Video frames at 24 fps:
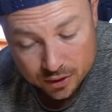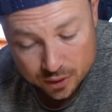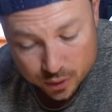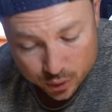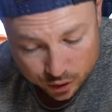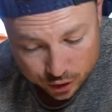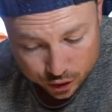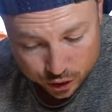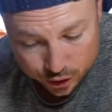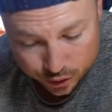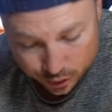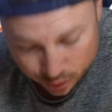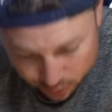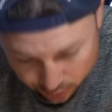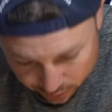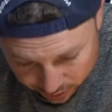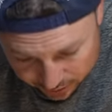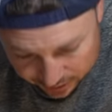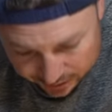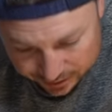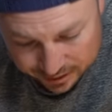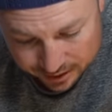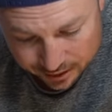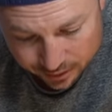to ensure
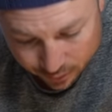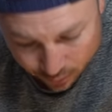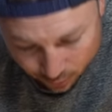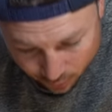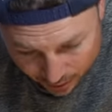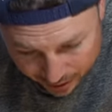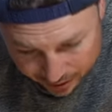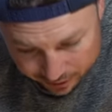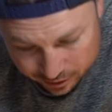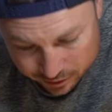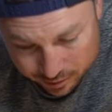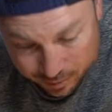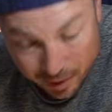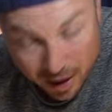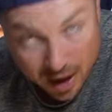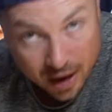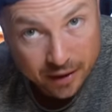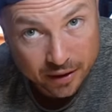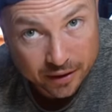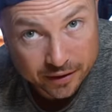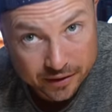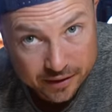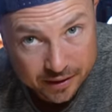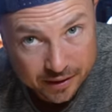that it's in the right
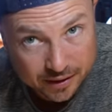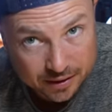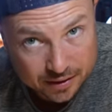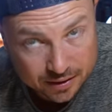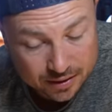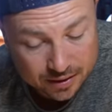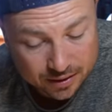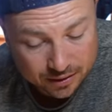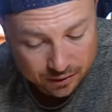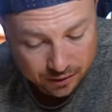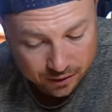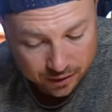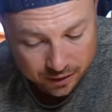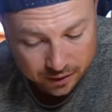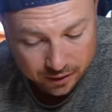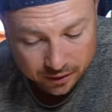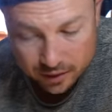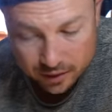spot on the interior.